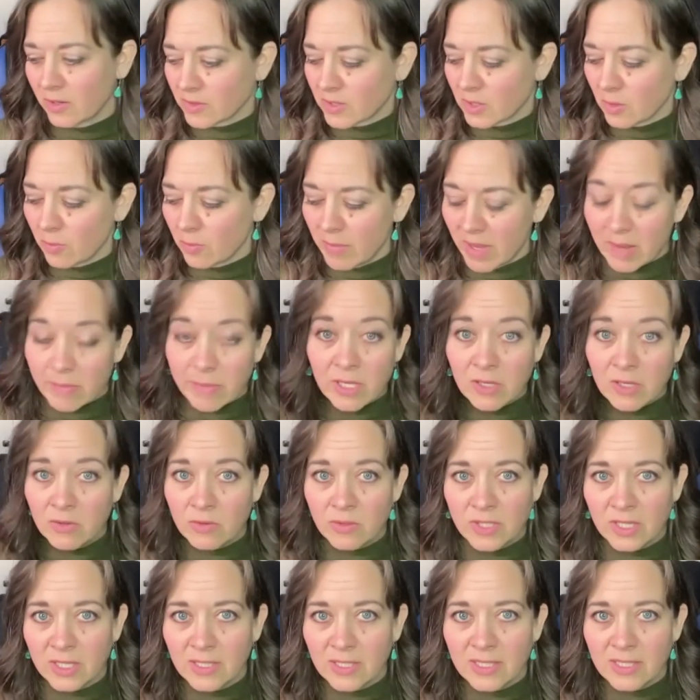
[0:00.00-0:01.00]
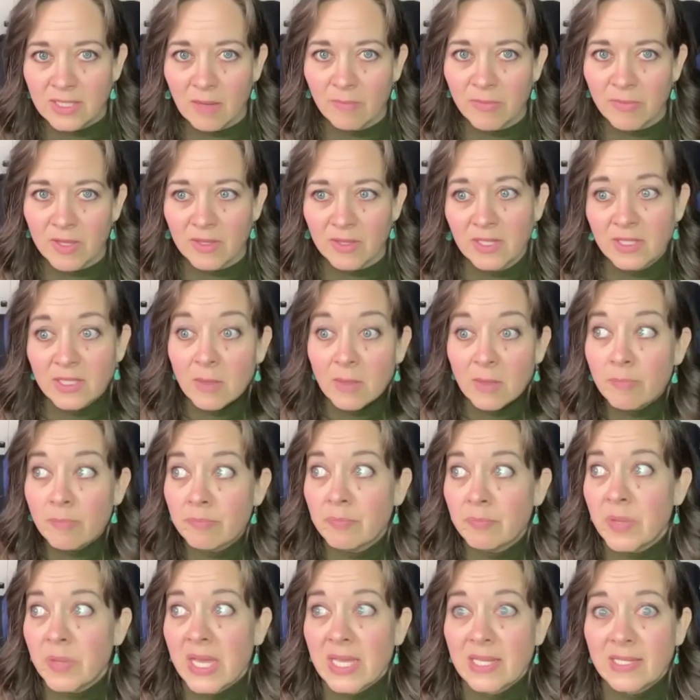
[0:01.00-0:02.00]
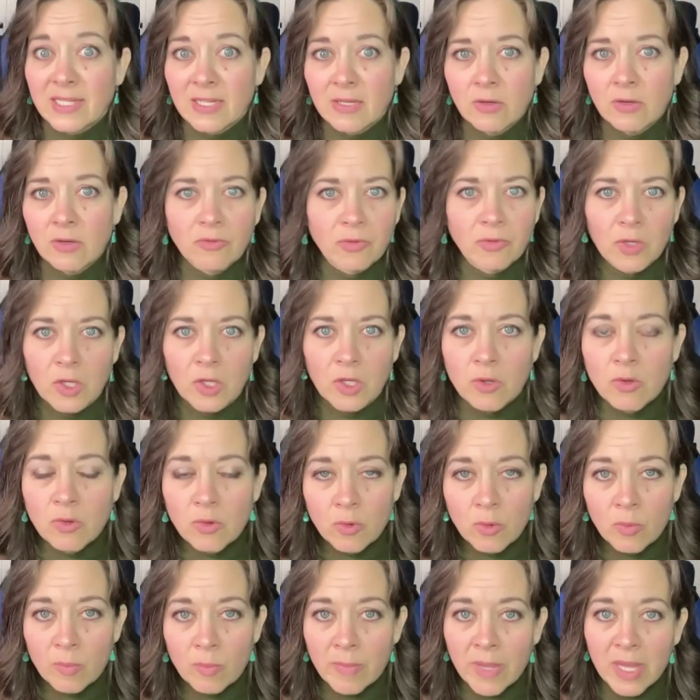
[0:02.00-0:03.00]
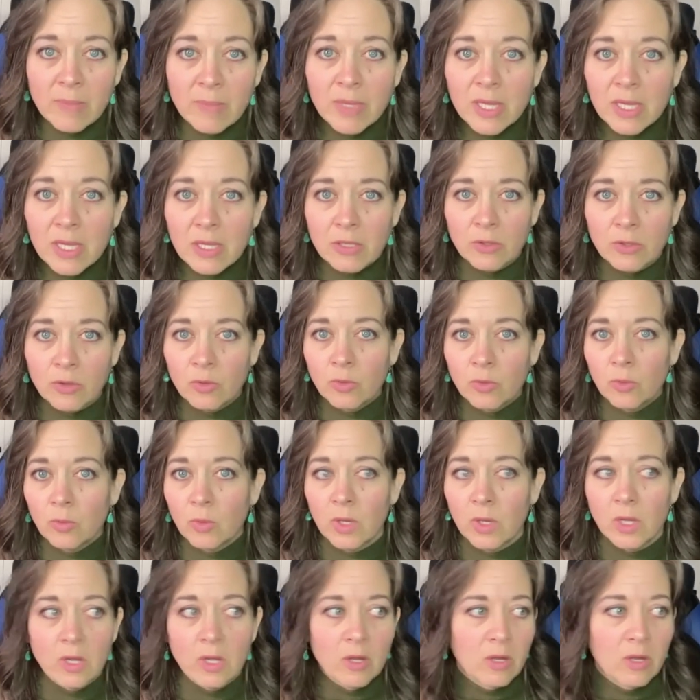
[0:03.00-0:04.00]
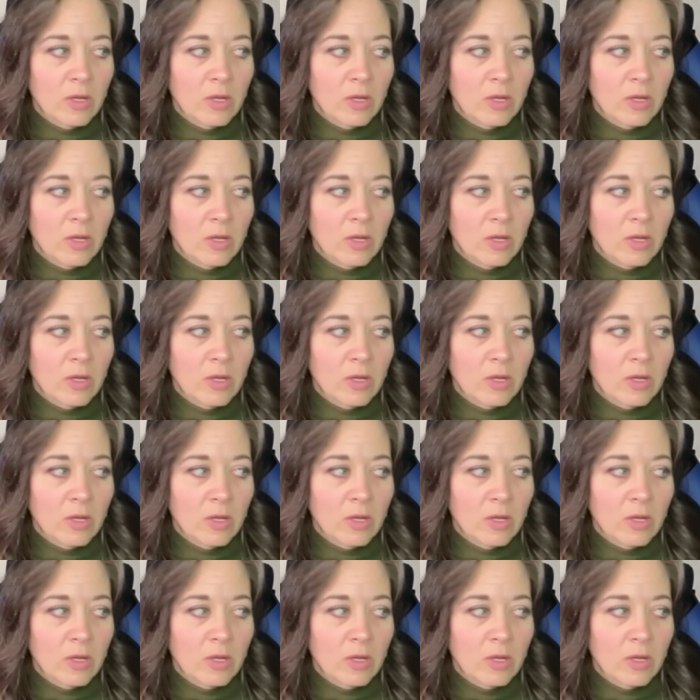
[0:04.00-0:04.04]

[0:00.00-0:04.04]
so maybe you did something that's a big deal for you. Maybe you